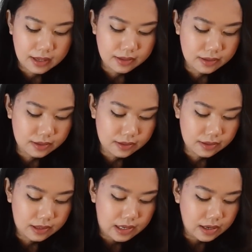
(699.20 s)
that.
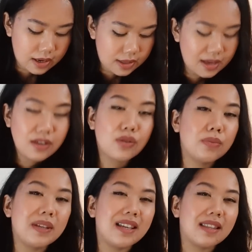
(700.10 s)
And then
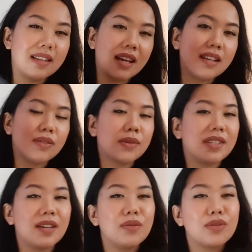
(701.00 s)
you're going to be like the Nine of
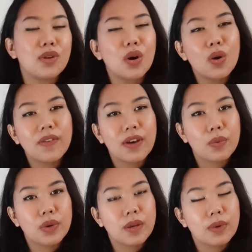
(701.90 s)
Swords. I don't know
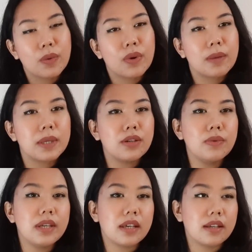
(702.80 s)
if I really, really want to be
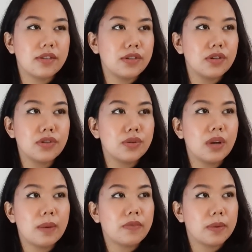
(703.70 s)
doing it, because you're
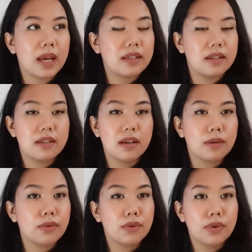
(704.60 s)
suited up from head to
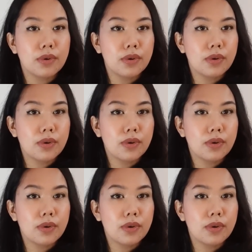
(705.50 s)
toe.